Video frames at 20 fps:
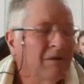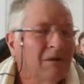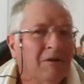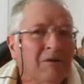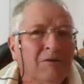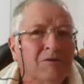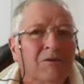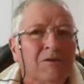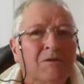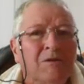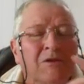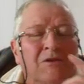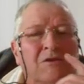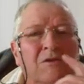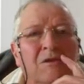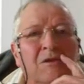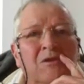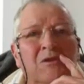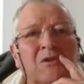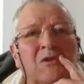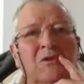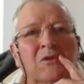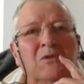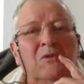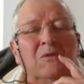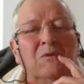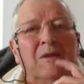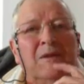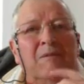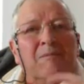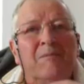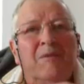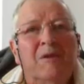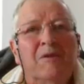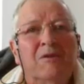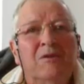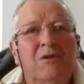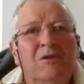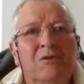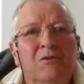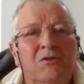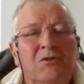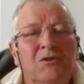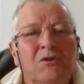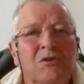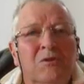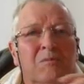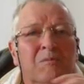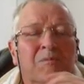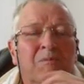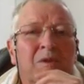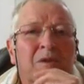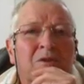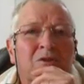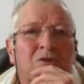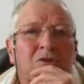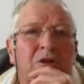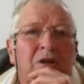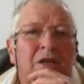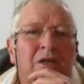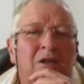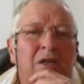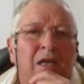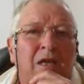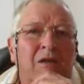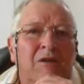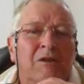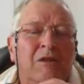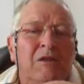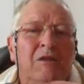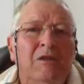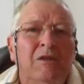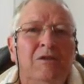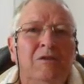I was listening to um, on YouTube Trey Gowdy.